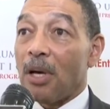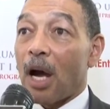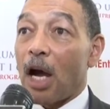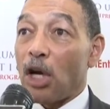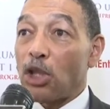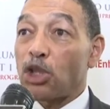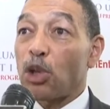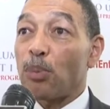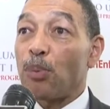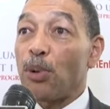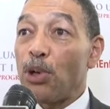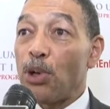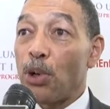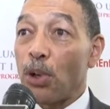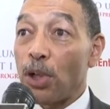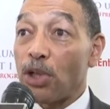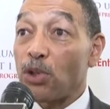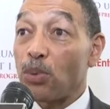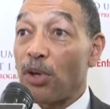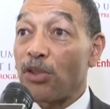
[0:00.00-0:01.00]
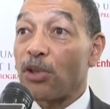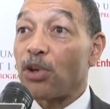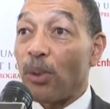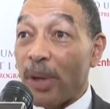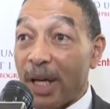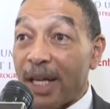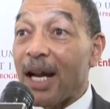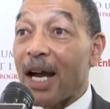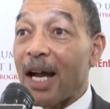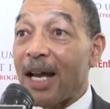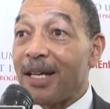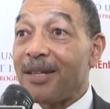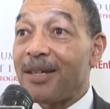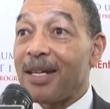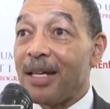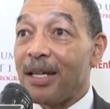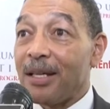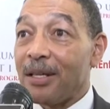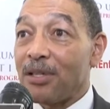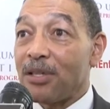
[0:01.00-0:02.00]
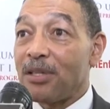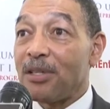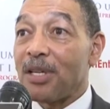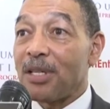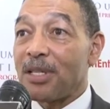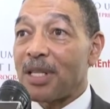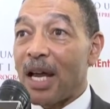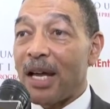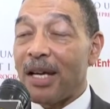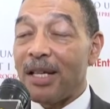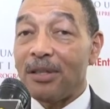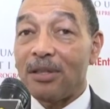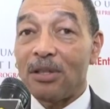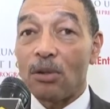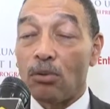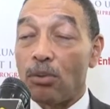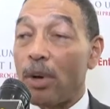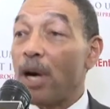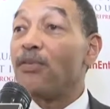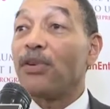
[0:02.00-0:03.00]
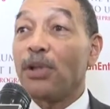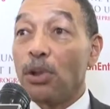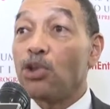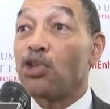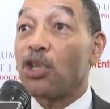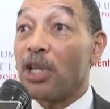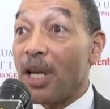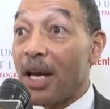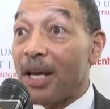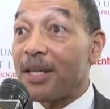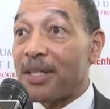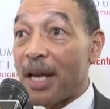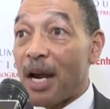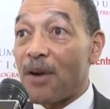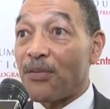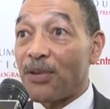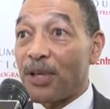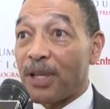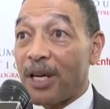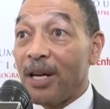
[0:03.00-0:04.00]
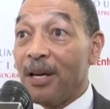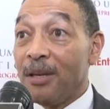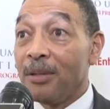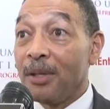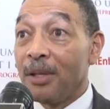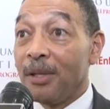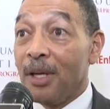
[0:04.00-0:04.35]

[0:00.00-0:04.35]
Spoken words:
entrepreneurs with great ideas designed to revolutionize Africa.